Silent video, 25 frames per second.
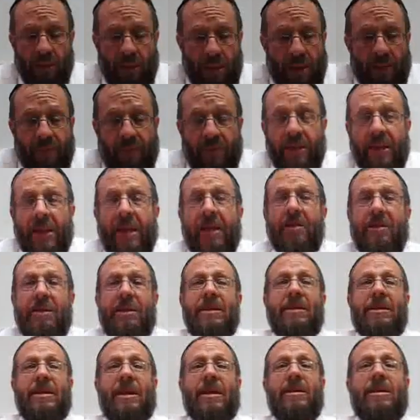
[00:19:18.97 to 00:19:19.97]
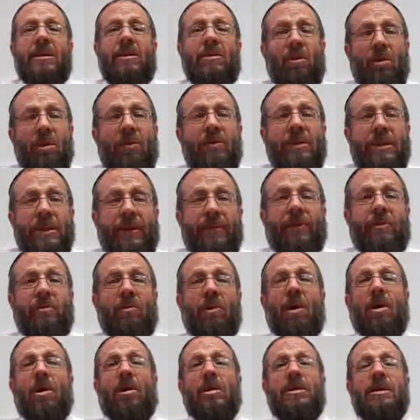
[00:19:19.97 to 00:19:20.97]
everything else he says in all his different
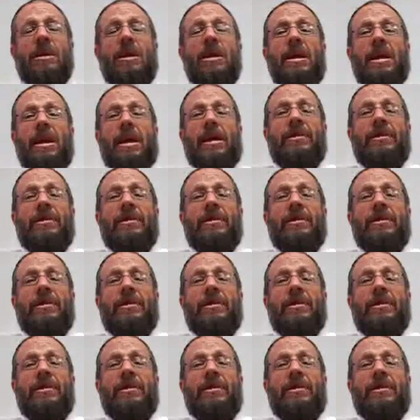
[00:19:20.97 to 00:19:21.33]
works,